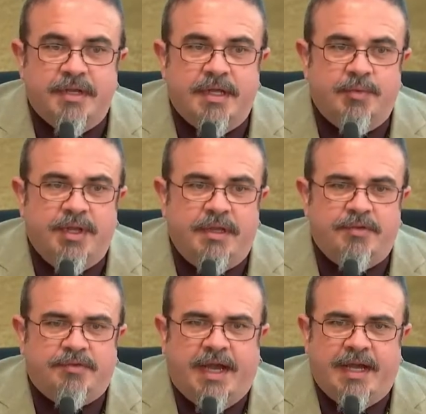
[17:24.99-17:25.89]
And we
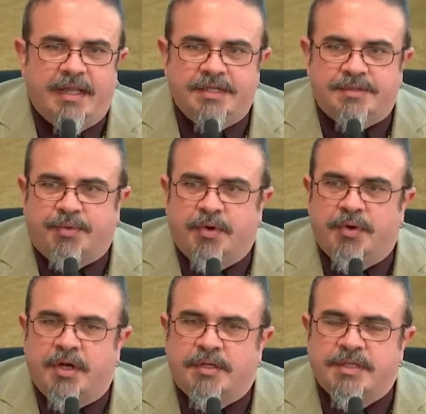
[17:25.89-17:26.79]
use guidelines and
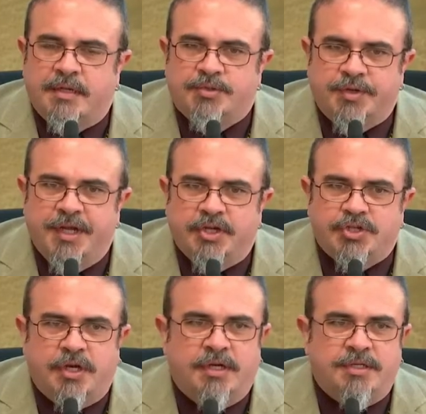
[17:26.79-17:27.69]
protocols to help triage
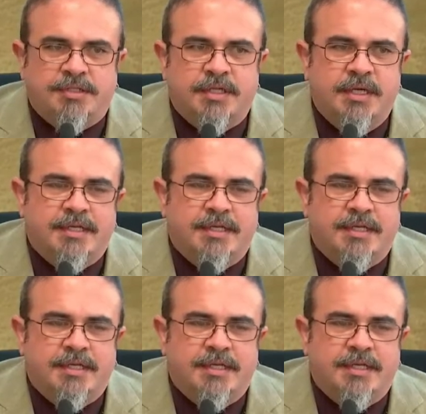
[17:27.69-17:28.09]
calls,